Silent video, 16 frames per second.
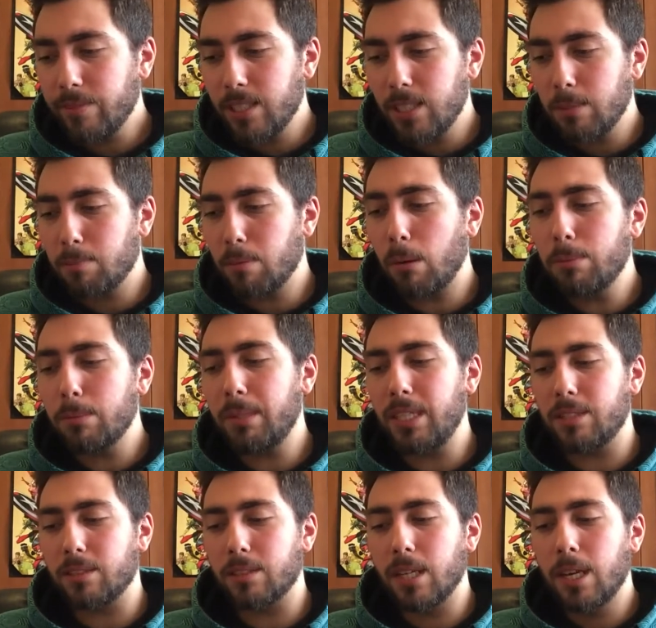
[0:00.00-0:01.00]
The problem
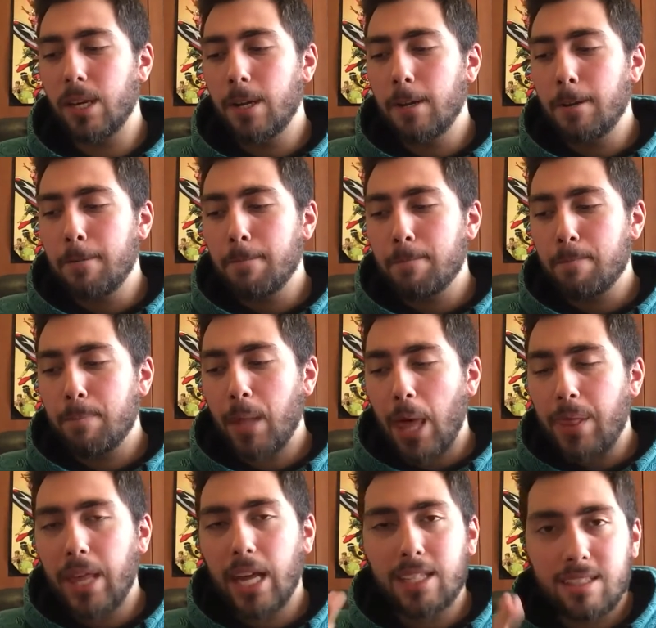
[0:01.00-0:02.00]
is,
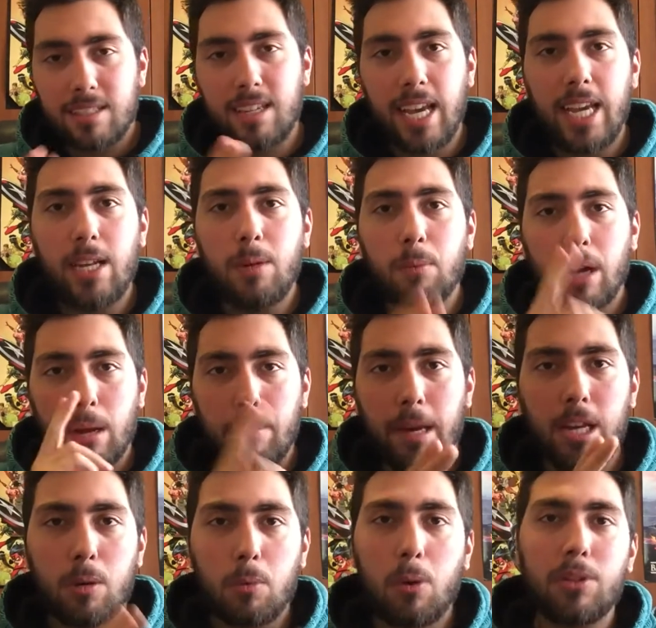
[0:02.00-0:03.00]
that scene where
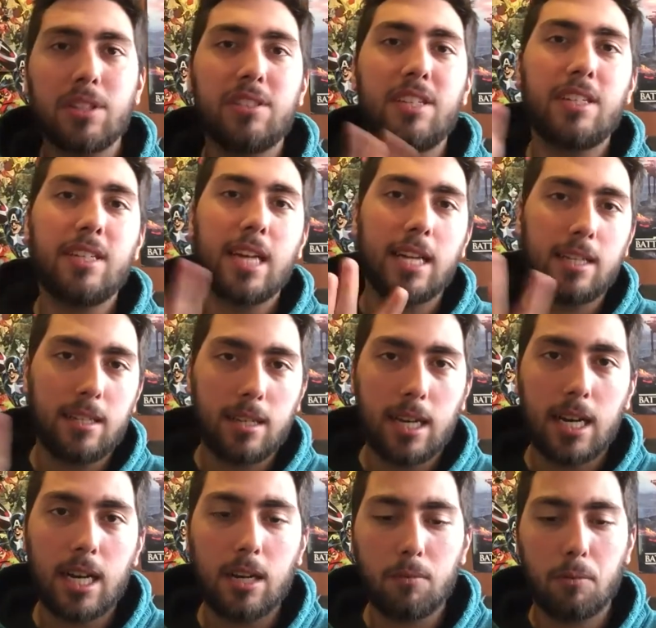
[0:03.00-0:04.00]
Amanda Waller's in that
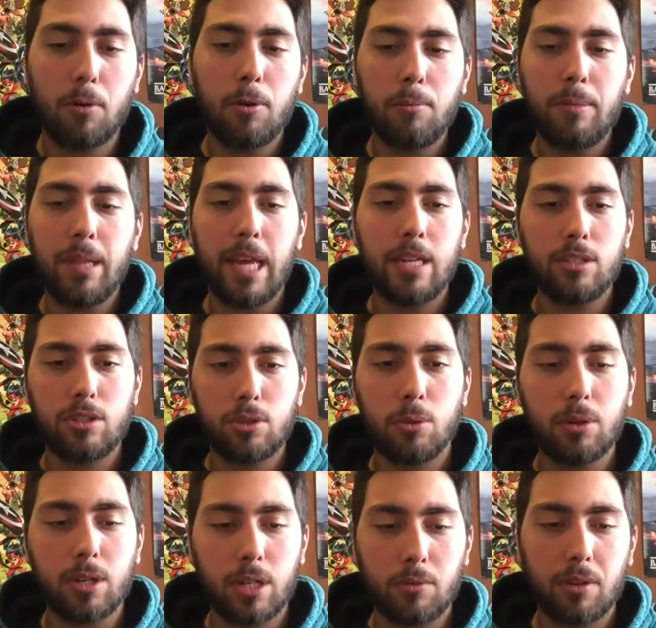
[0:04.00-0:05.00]
room there, just
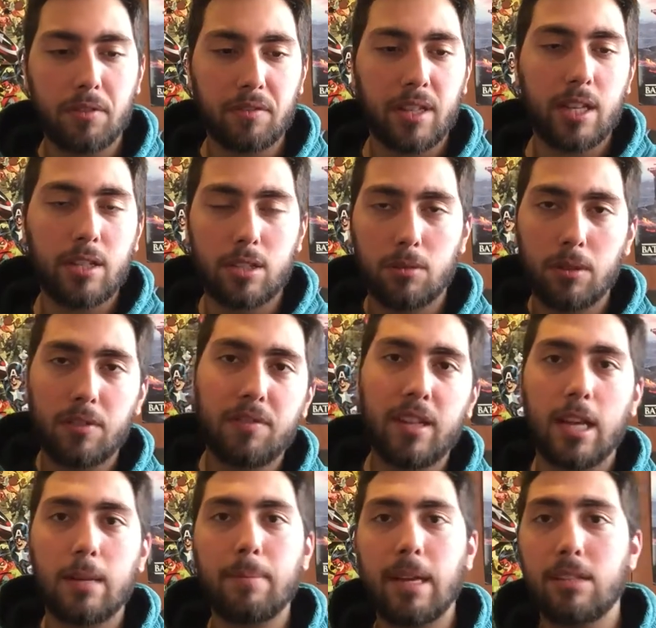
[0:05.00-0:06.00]
talking to Rick Flag. So Rick
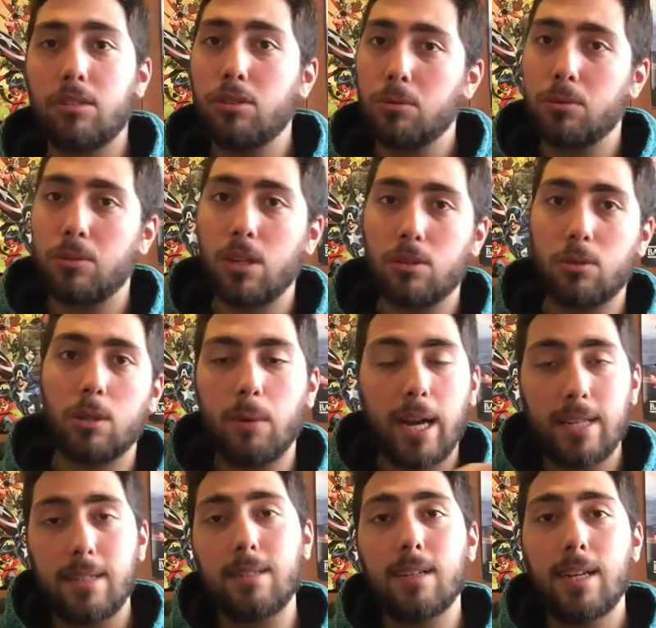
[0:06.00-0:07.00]
Flag makes the Suicide Squad
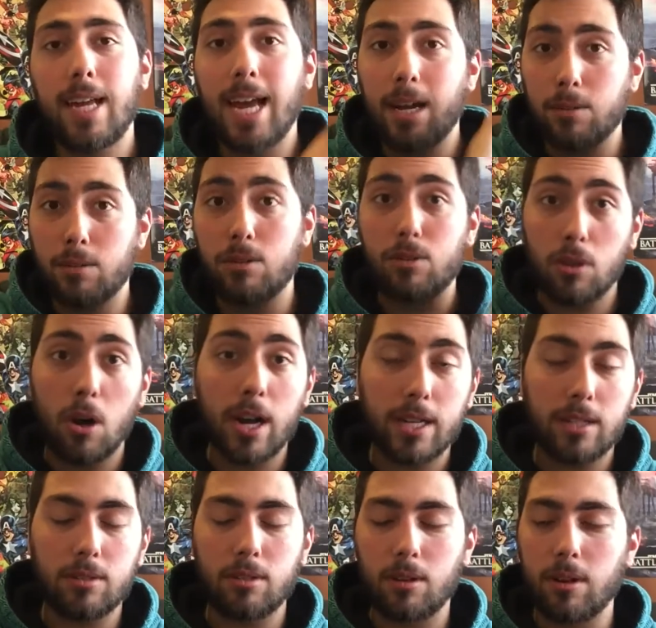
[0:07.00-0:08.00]
wait
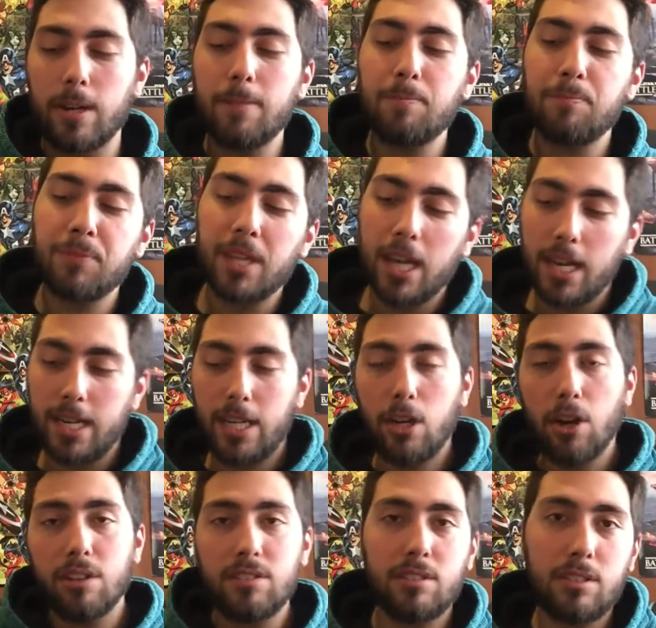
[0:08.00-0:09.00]
outside, and he
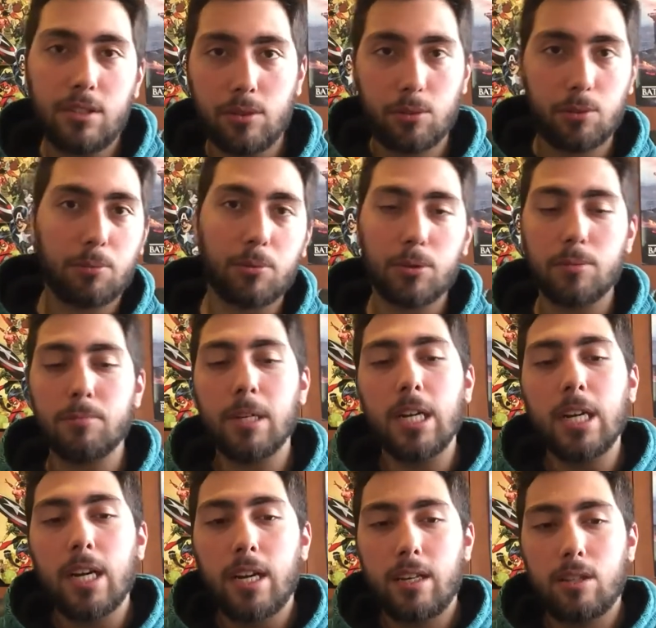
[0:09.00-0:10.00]
goes into this room,
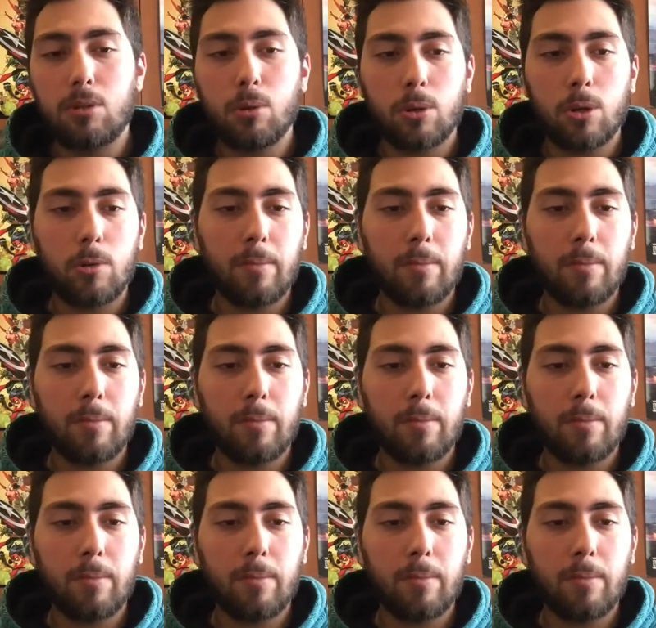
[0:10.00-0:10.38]
and he's talking to